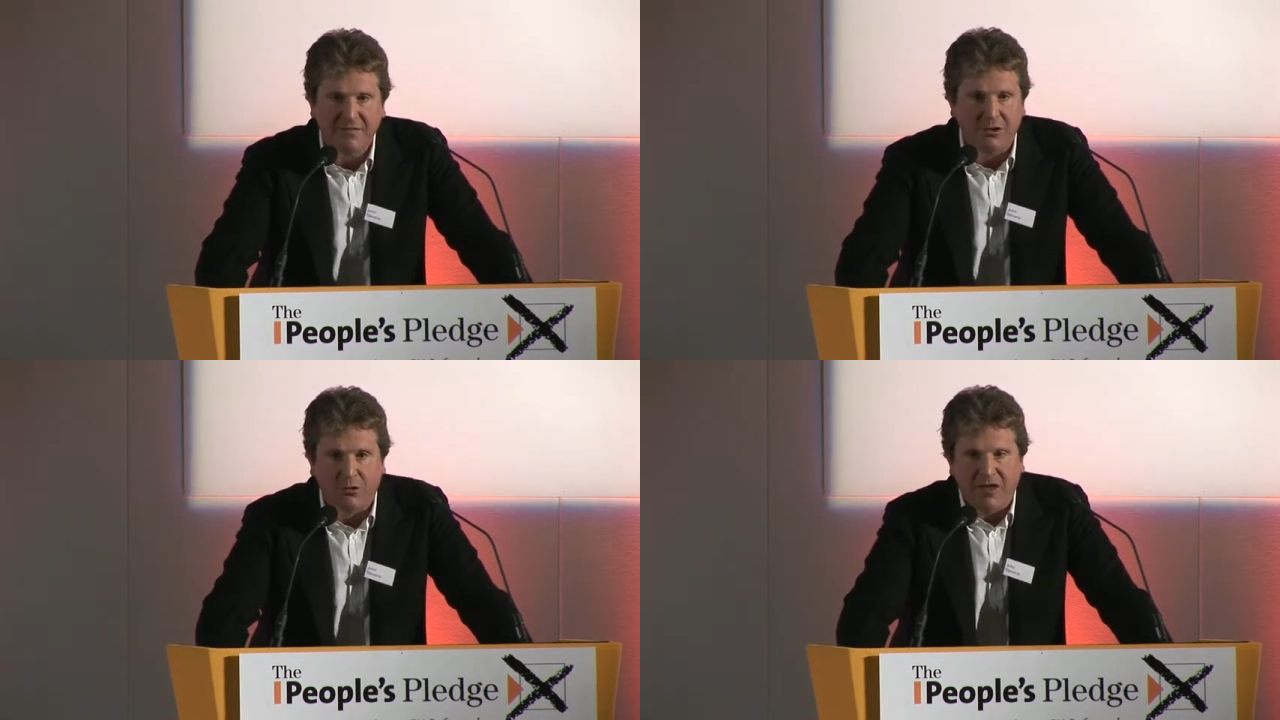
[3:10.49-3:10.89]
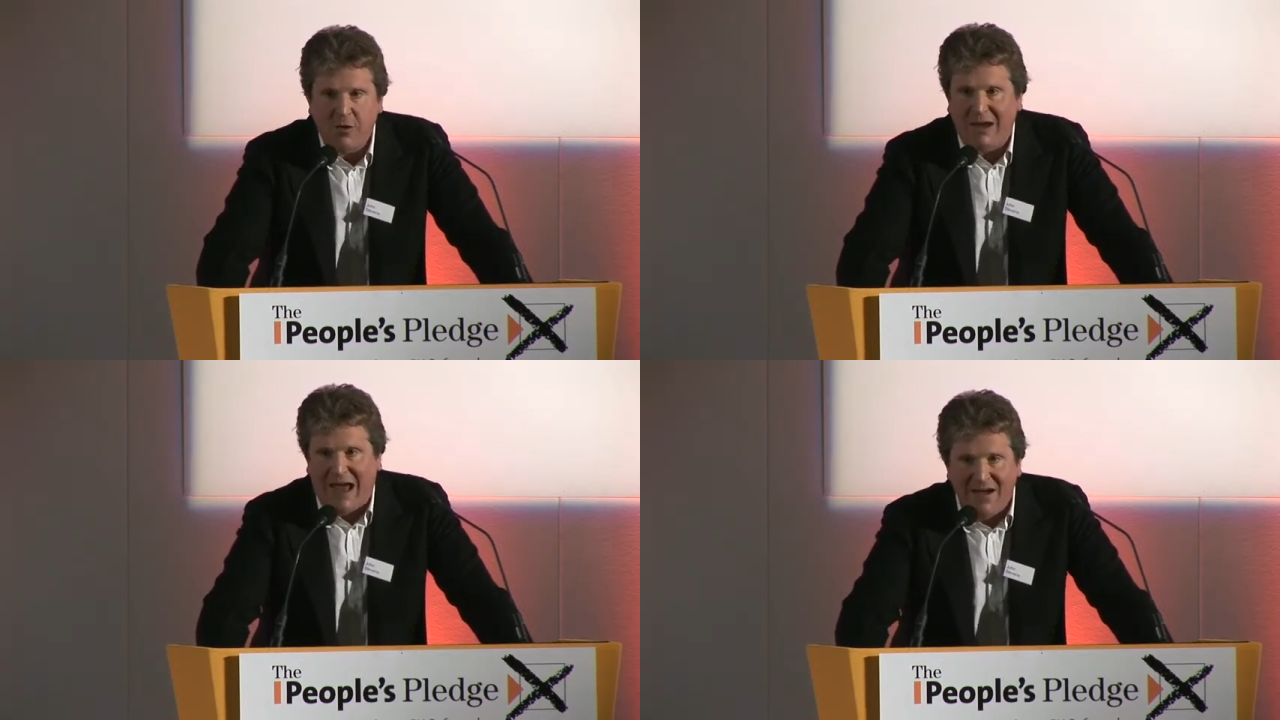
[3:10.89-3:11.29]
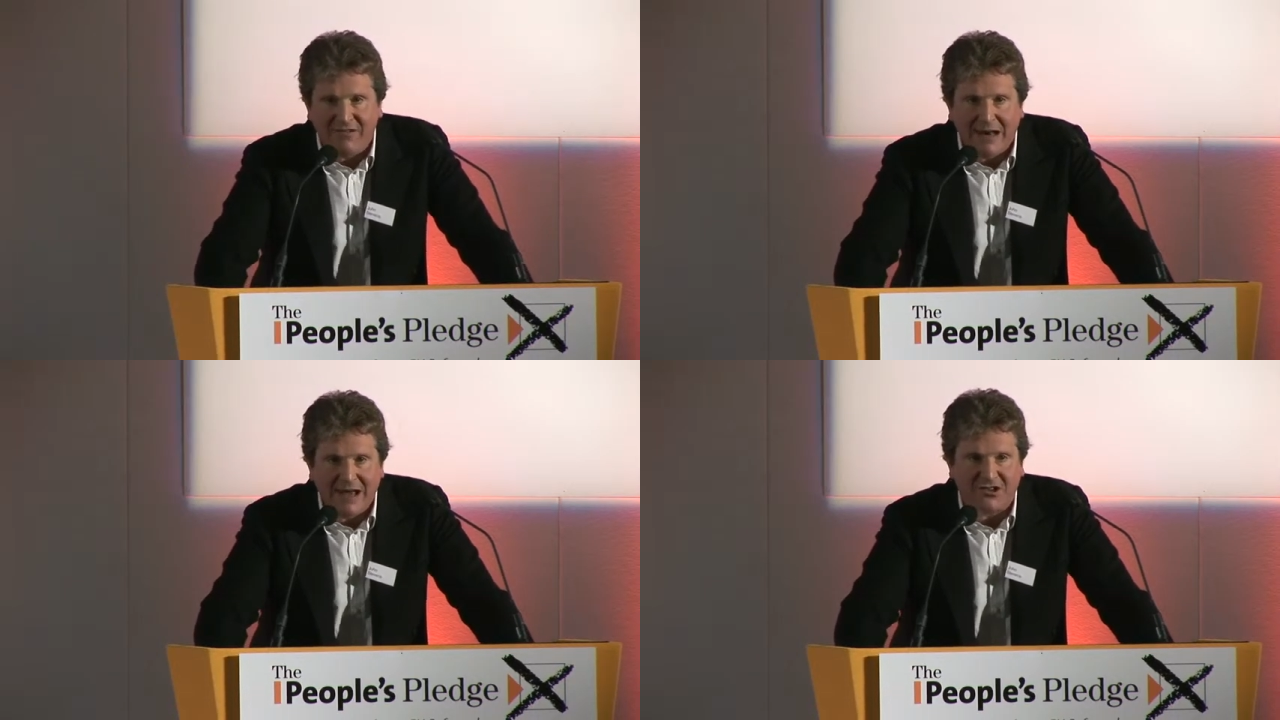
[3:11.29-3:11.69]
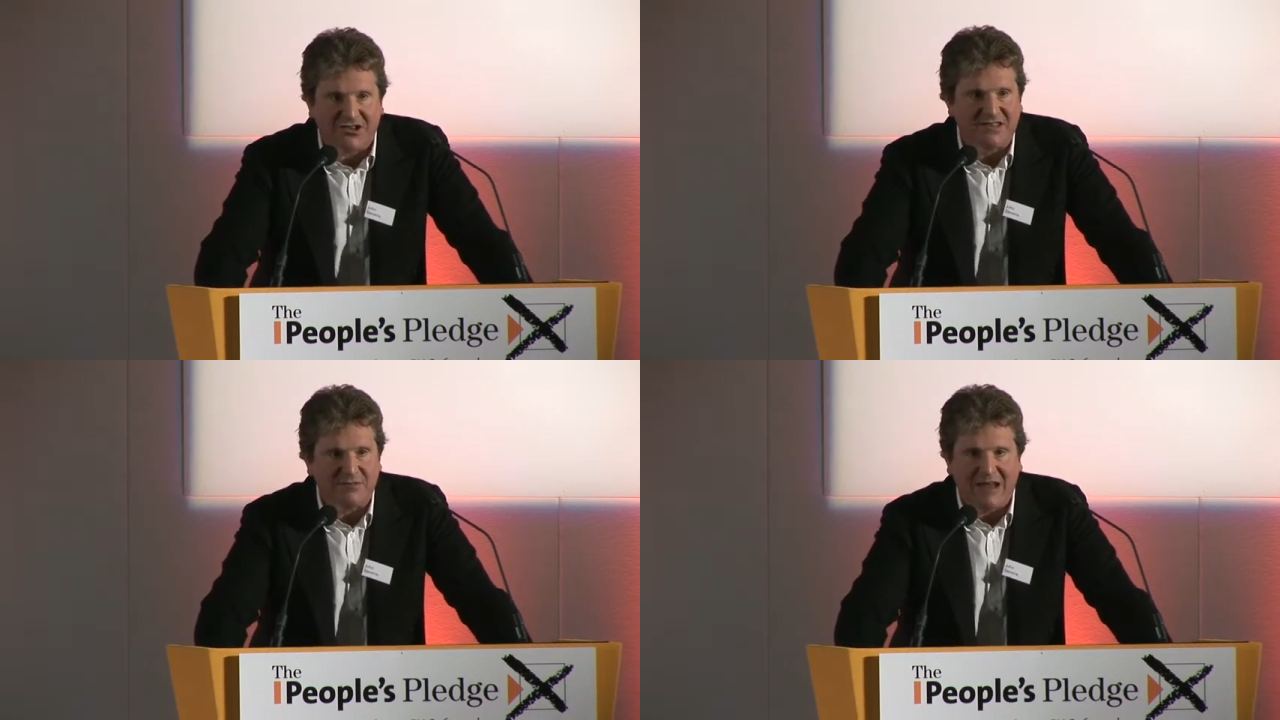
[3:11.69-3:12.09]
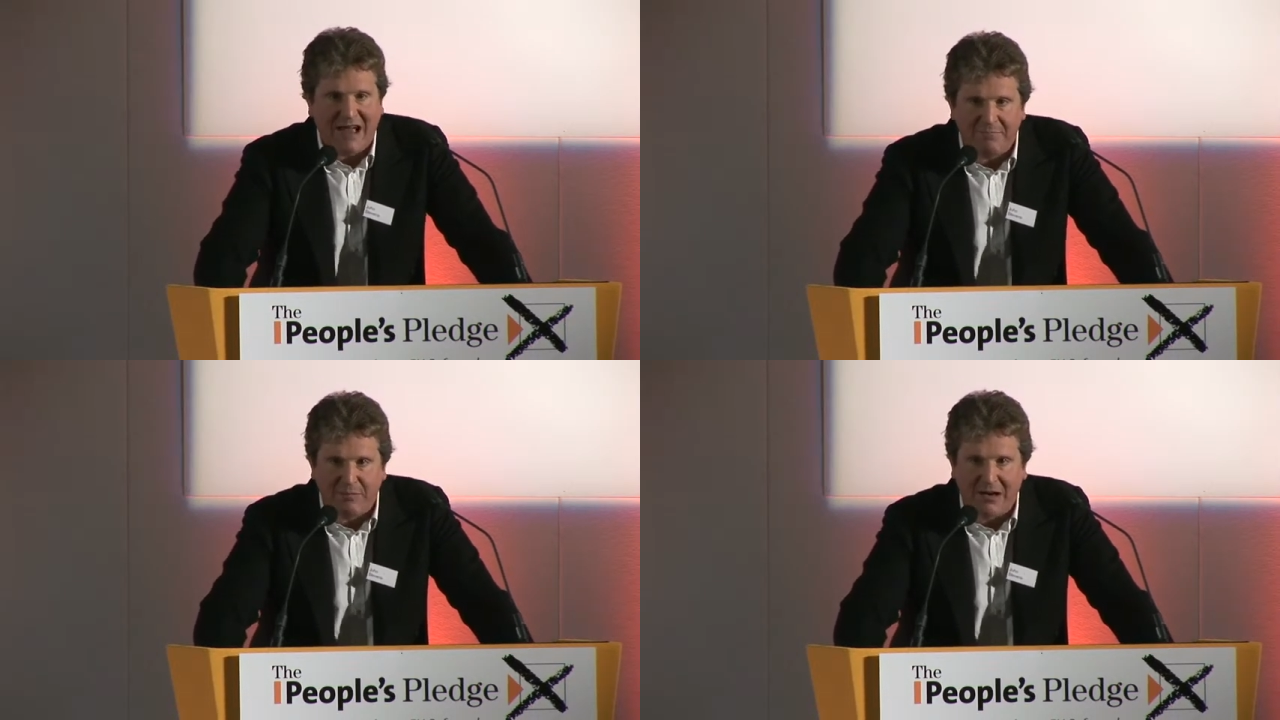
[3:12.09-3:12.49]
that although we have elections and we
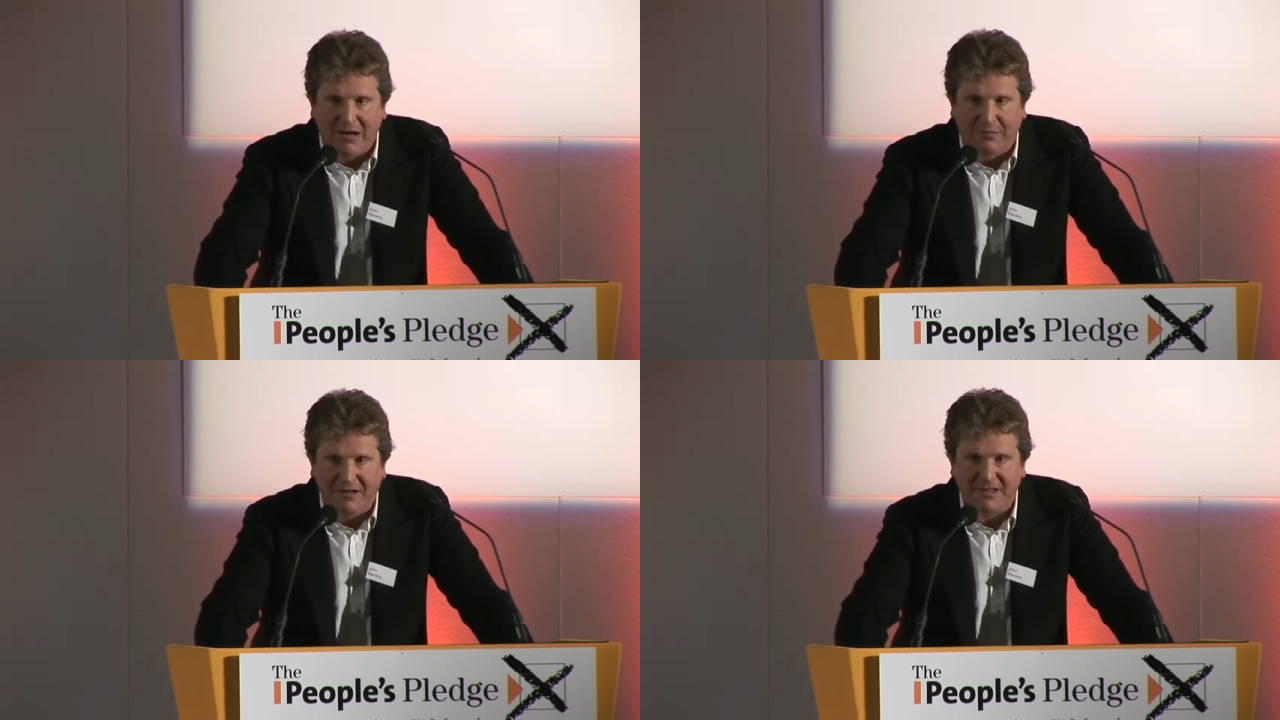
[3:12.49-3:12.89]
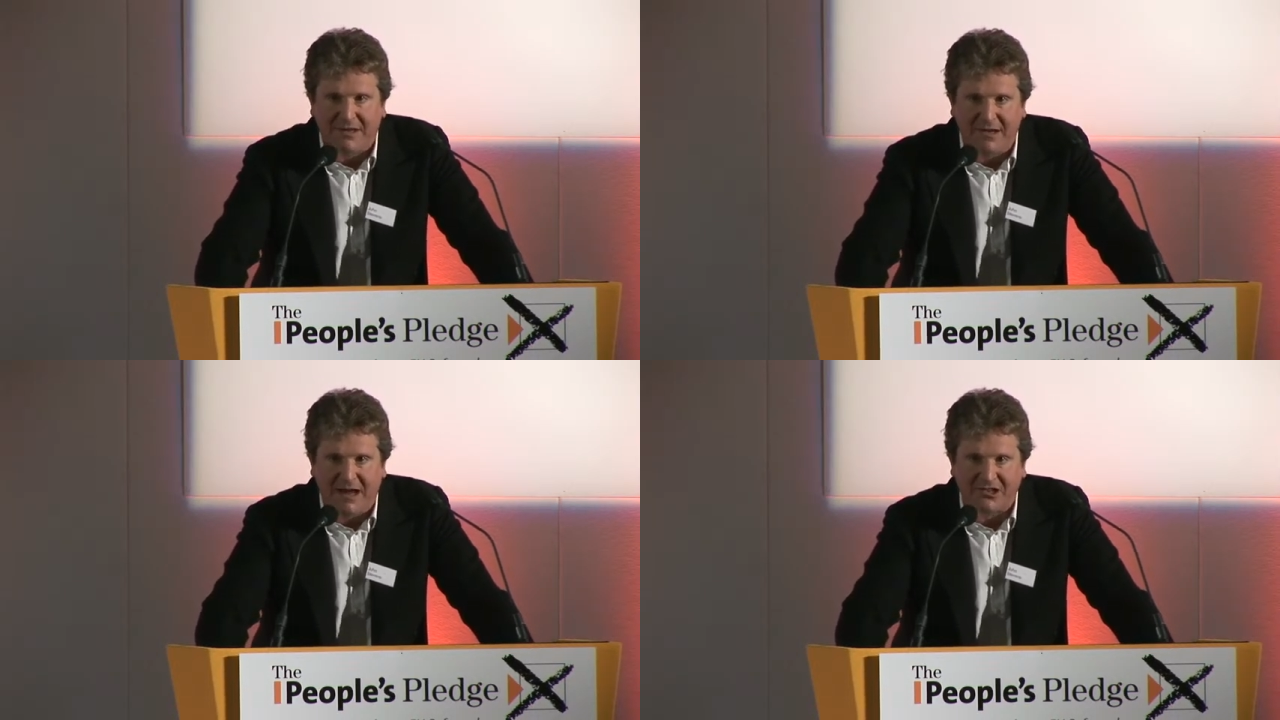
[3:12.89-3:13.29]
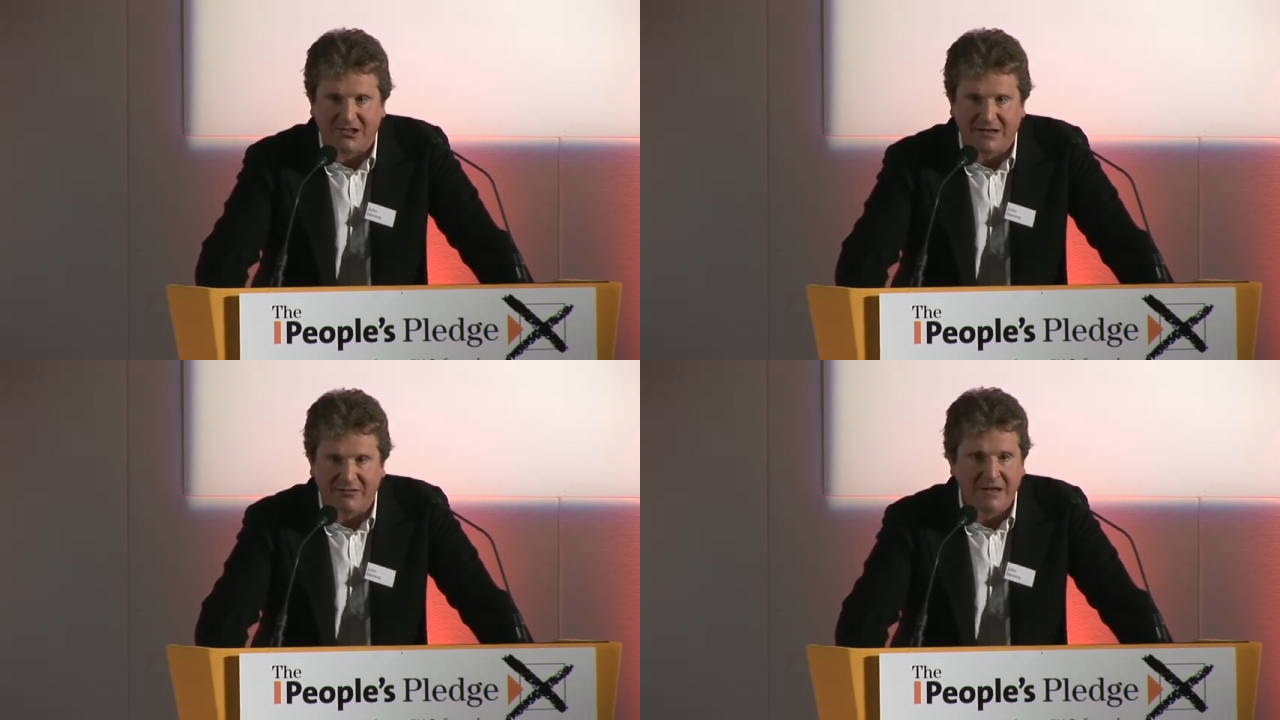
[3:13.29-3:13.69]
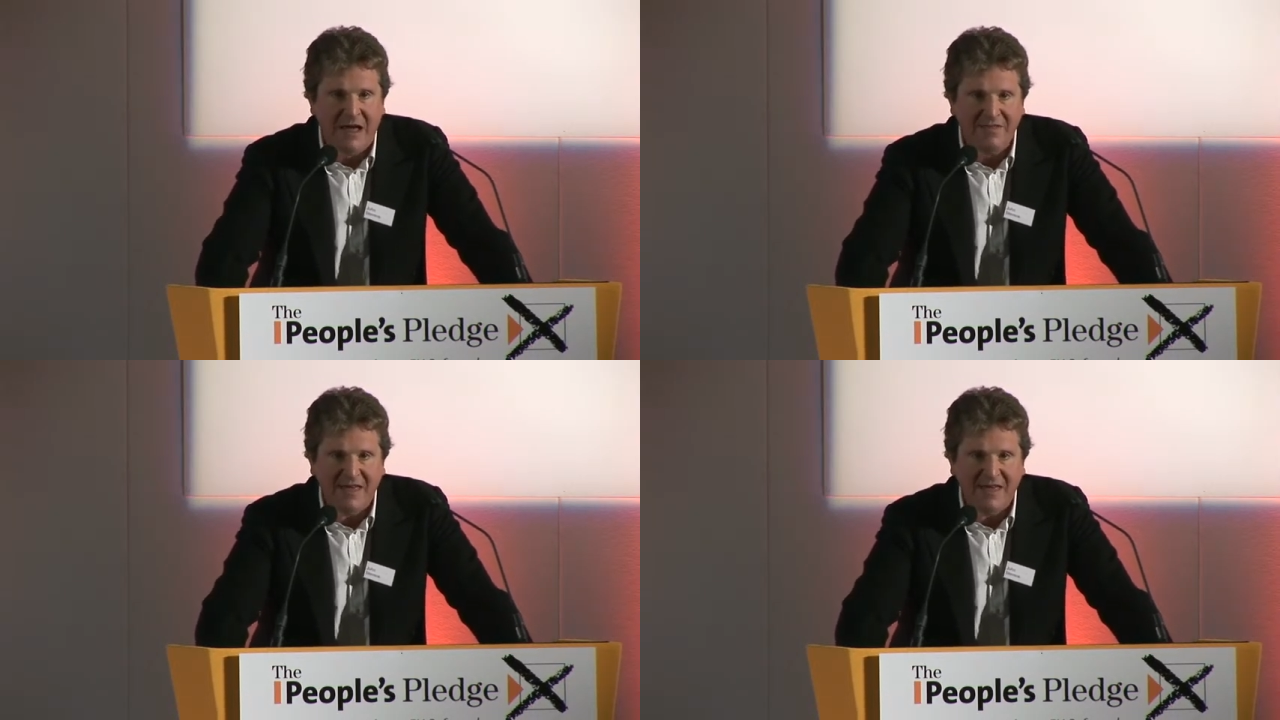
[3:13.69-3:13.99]
have parliaments at a national level,